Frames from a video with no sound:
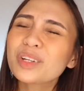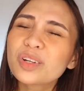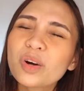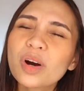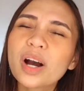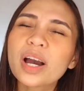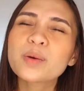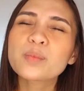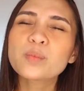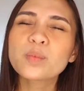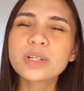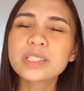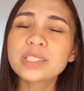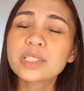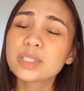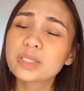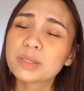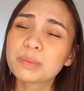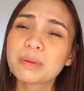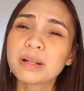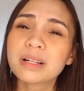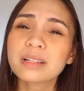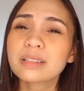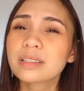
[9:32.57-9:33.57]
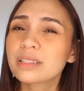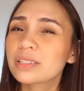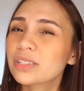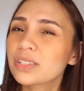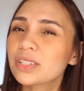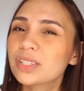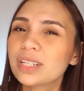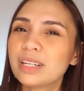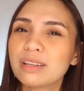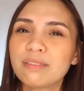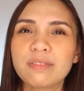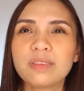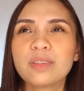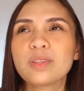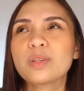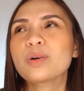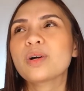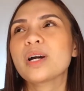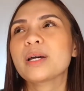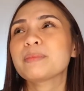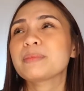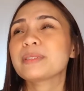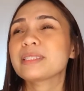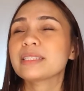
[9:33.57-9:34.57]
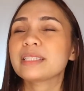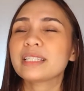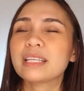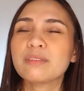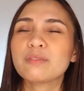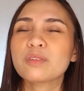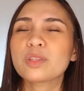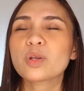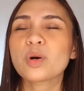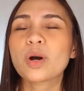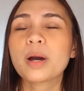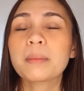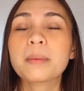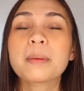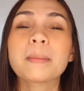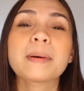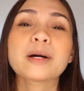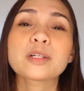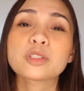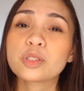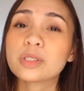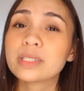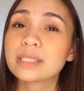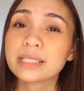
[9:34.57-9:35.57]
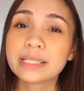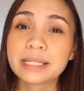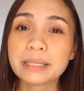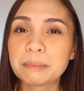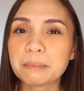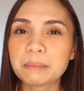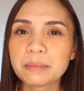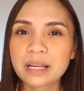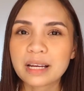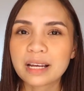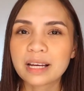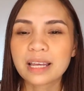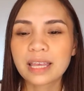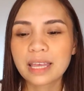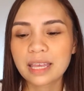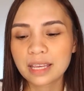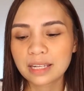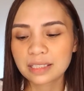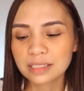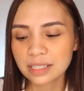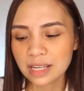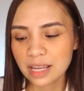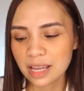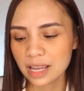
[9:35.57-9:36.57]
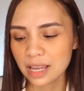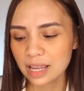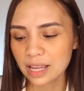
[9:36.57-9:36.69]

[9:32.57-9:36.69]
you know, I want to smell good even though I'm about to sleep now, and